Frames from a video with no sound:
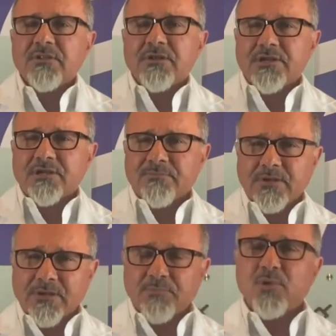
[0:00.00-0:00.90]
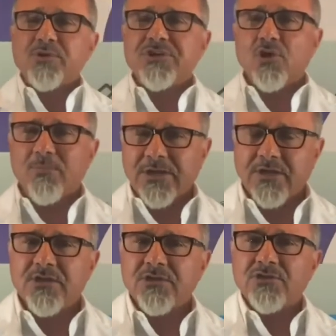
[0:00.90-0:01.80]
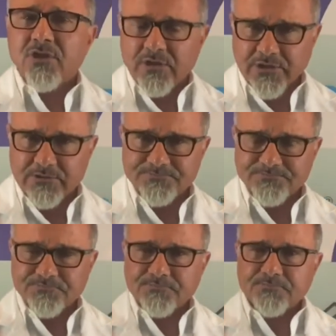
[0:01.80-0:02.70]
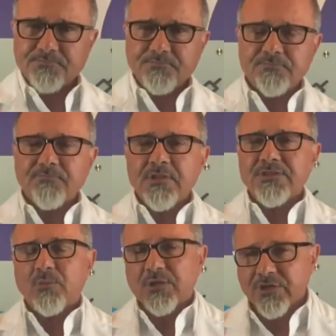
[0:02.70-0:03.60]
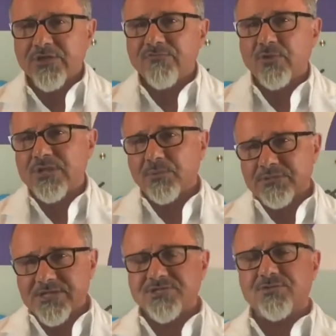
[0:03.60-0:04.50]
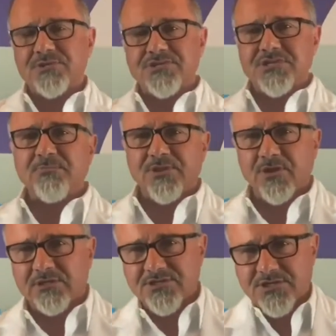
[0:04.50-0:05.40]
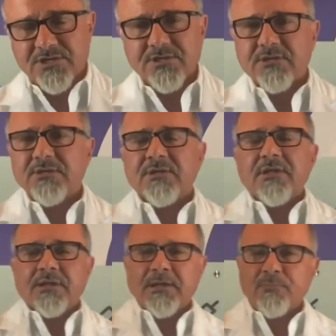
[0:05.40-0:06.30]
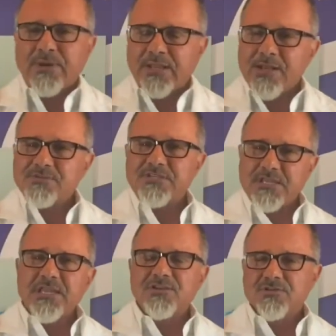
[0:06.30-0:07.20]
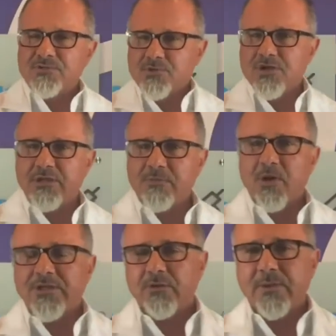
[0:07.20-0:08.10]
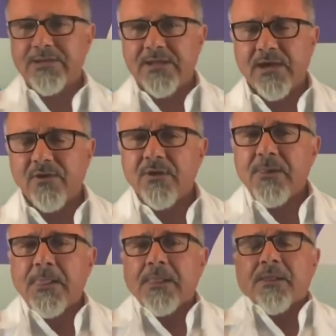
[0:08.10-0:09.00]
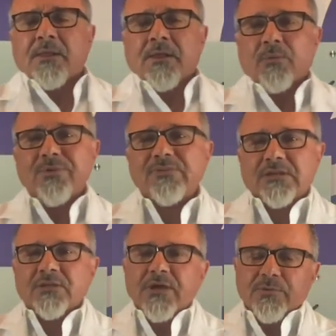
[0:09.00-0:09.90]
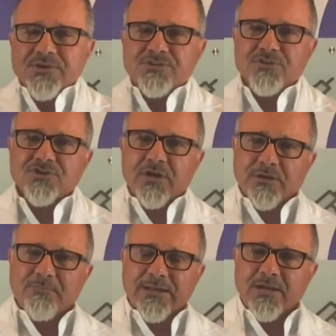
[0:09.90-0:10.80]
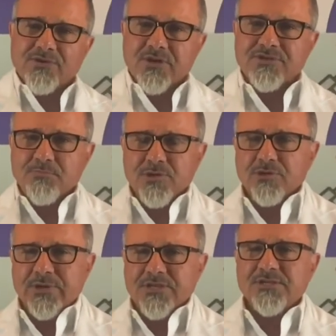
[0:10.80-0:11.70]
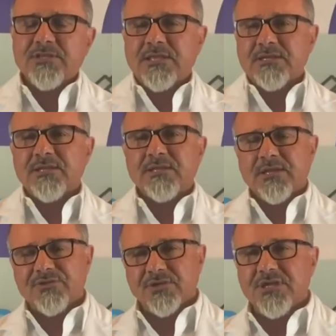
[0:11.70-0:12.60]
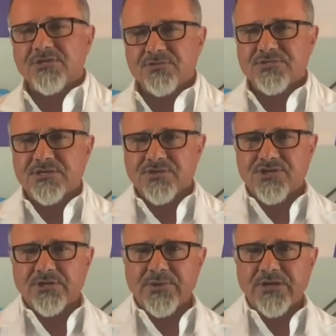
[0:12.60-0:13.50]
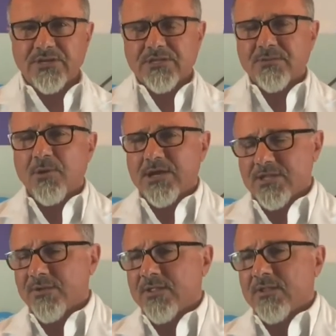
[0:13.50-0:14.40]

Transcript: a proteomic target that we're looking for that relates to a disease pathology. When it comes to the ketones that we're talking about here right now, we've done a lot of research on beta-hydroxybutyrate and other ketones that are generated in the body